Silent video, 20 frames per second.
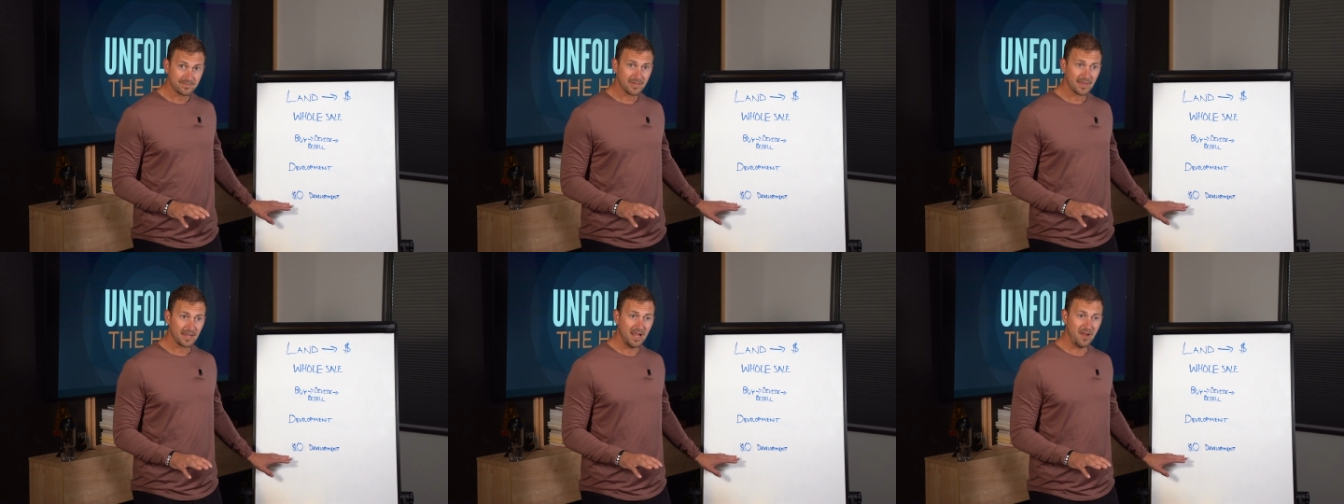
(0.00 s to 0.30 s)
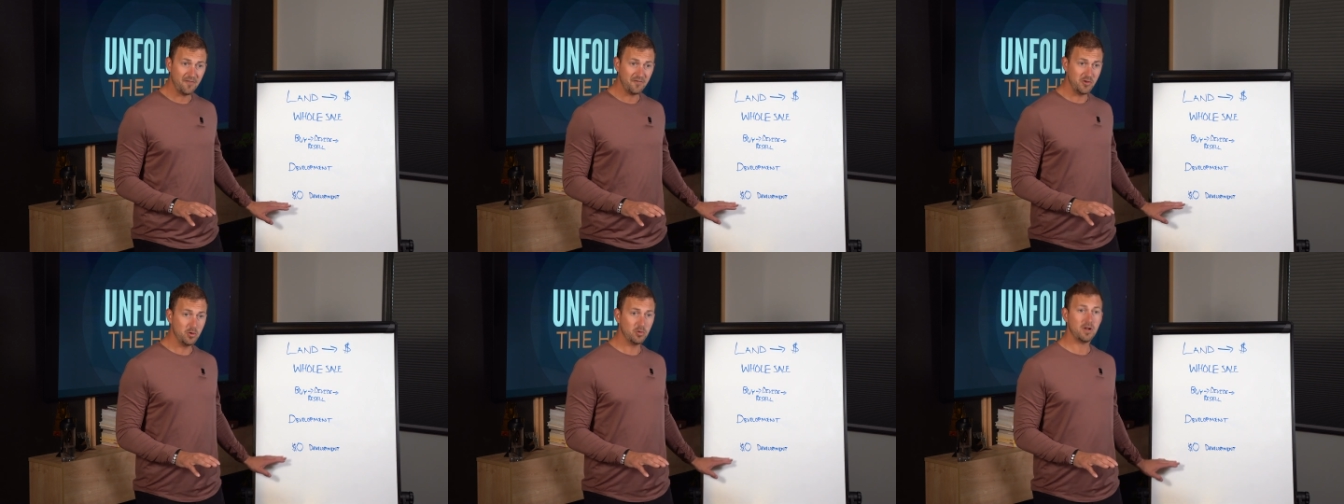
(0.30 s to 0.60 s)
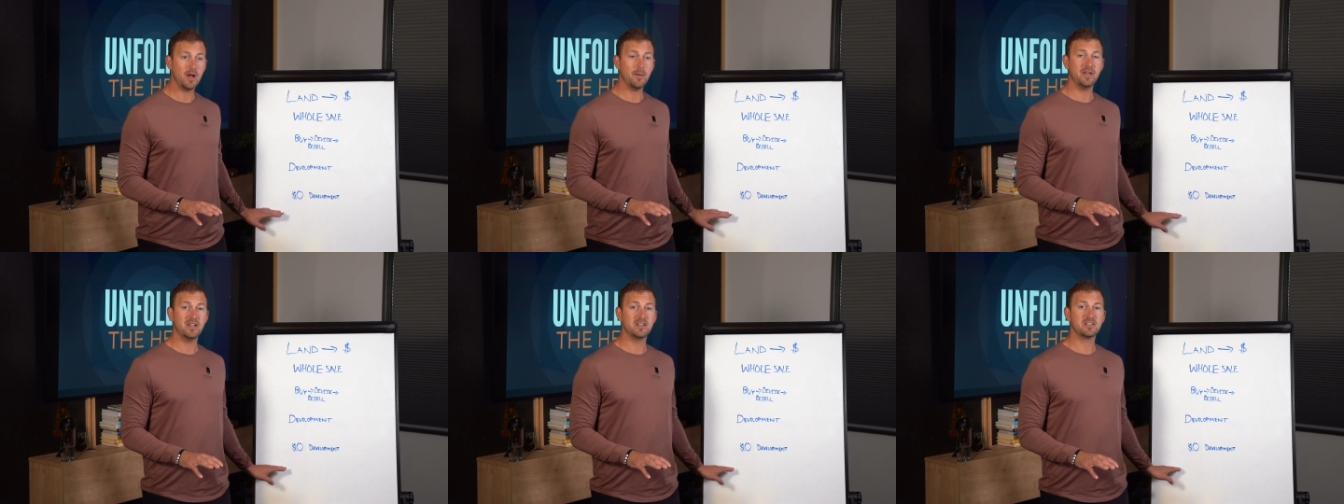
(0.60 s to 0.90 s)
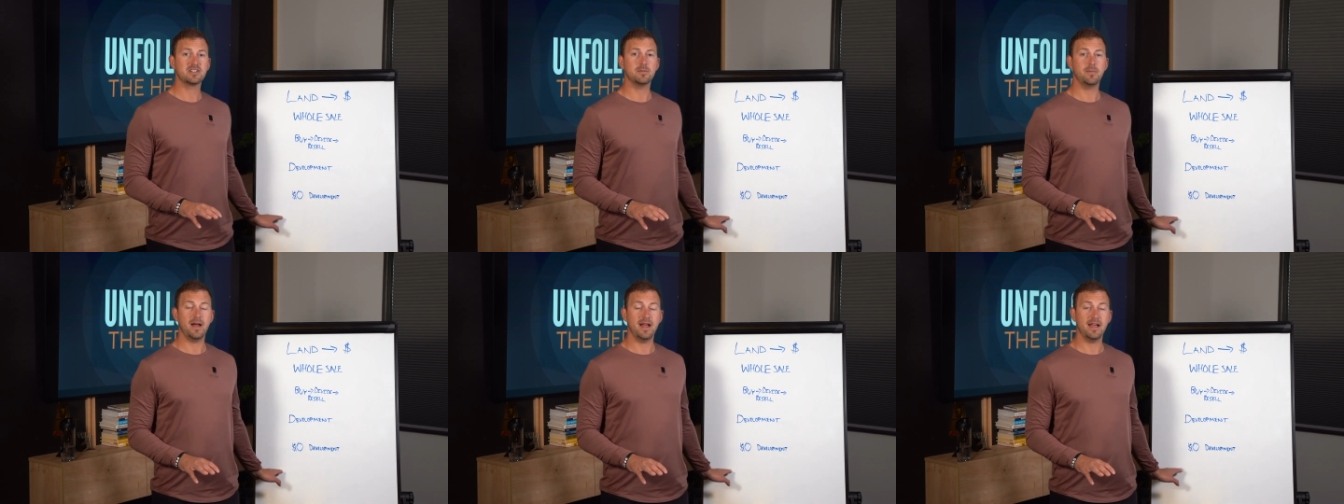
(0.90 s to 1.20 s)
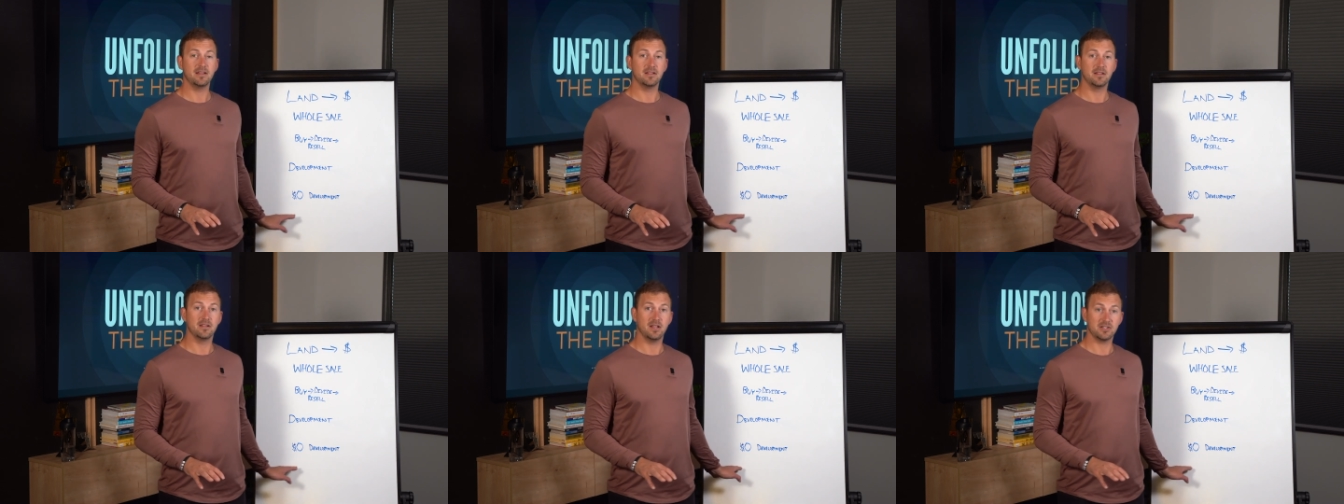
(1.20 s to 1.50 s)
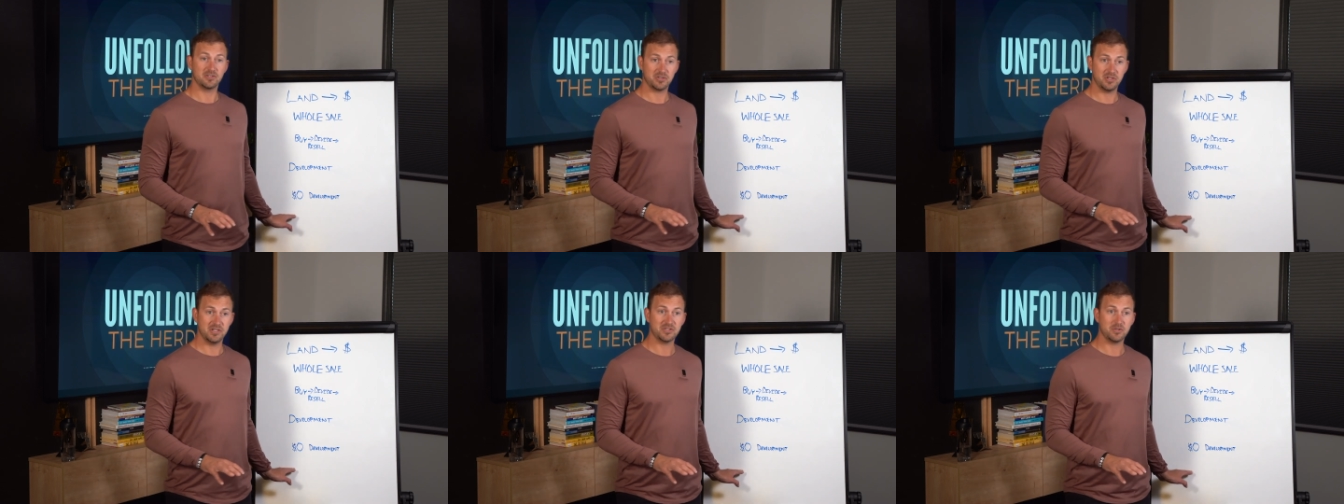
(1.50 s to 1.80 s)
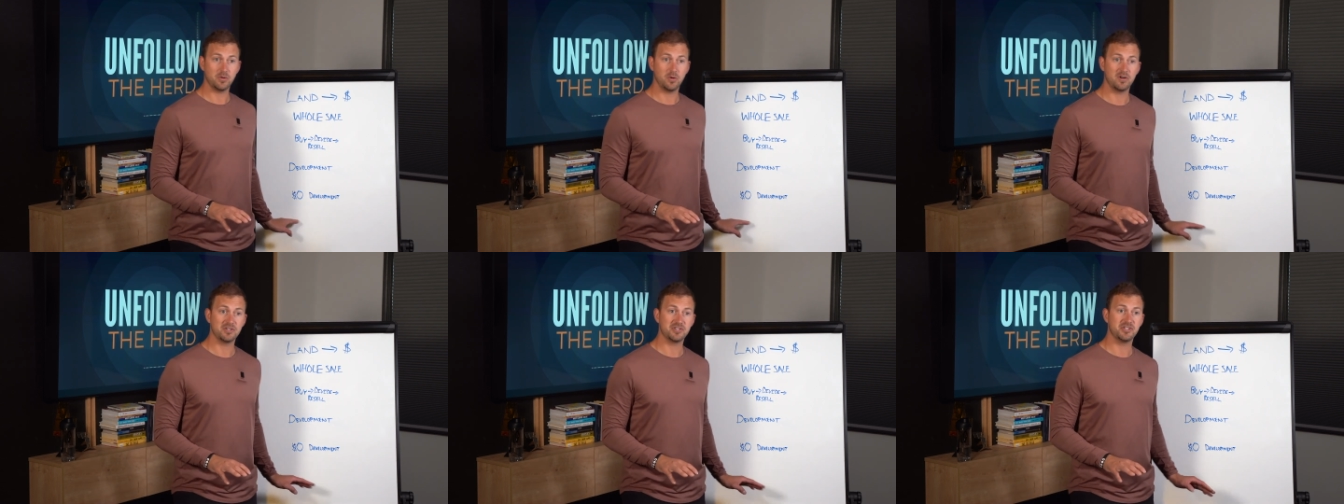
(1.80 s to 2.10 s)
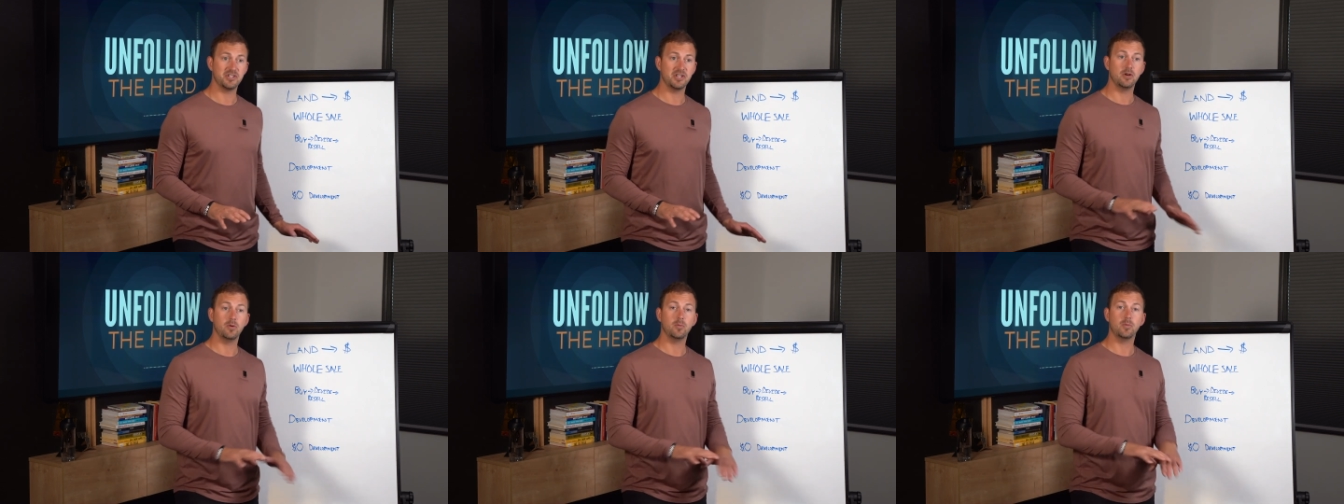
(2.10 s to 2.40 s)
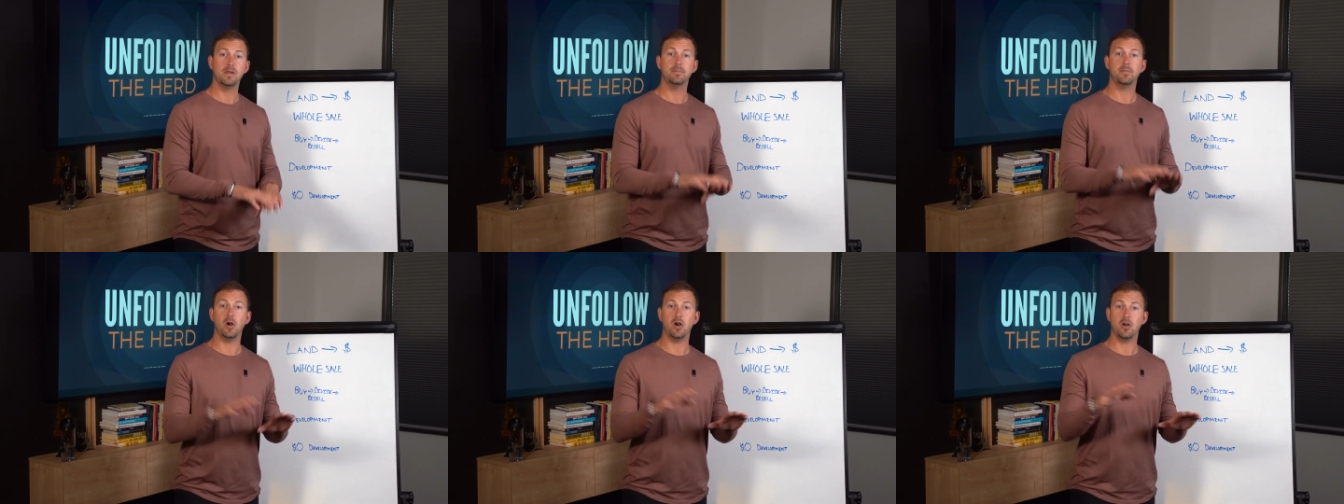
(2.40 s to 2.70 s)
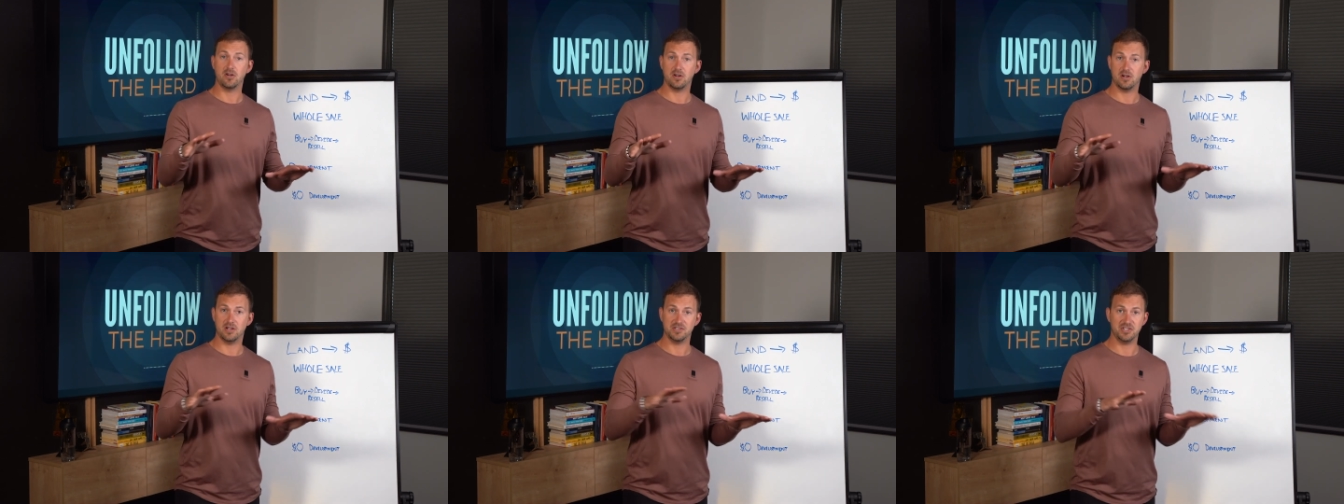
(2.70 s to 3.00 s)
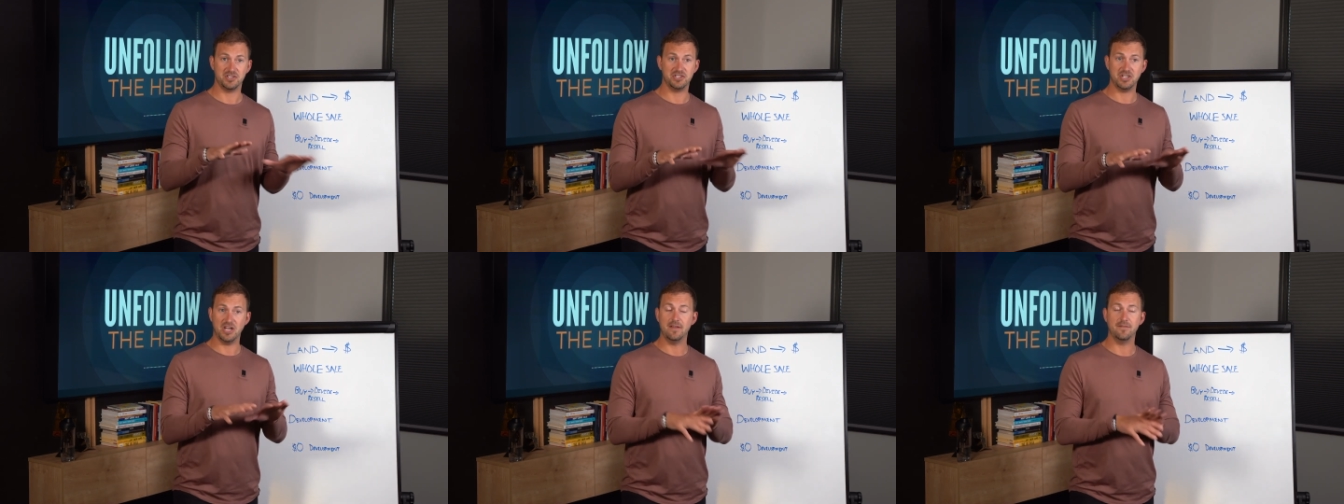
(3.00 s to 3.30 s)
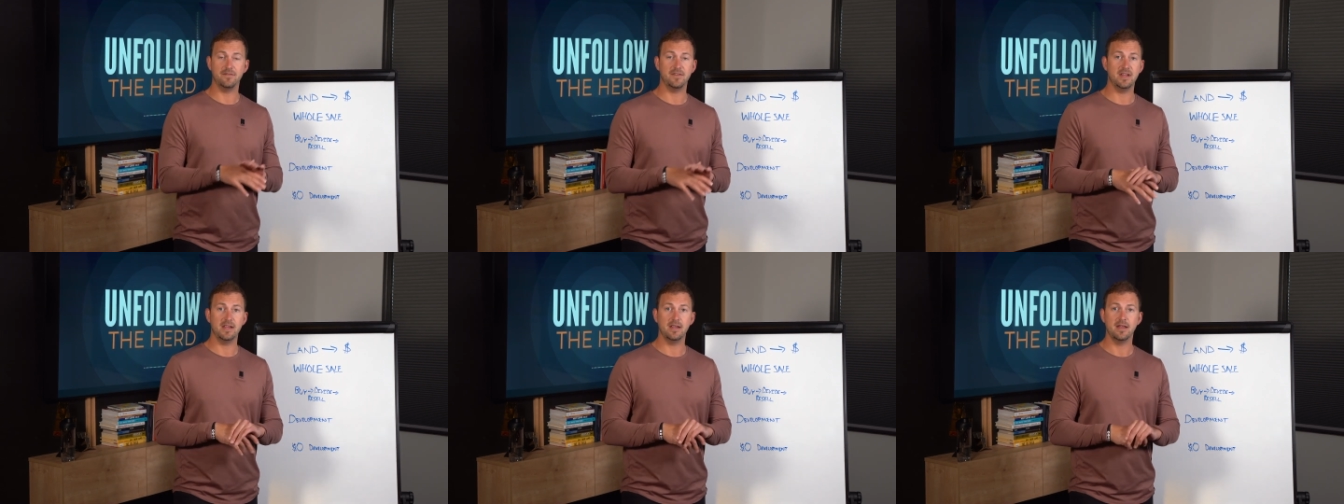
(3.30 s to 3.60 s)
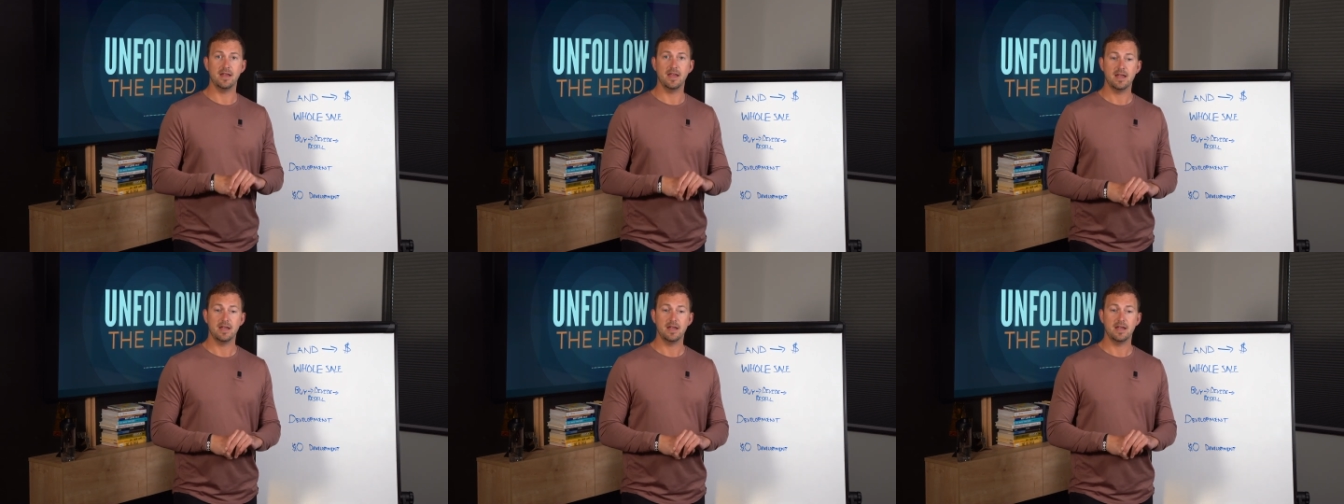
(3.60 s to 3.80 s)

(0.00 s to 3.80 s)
If you come into my luxury storage deal, we partner as a JV,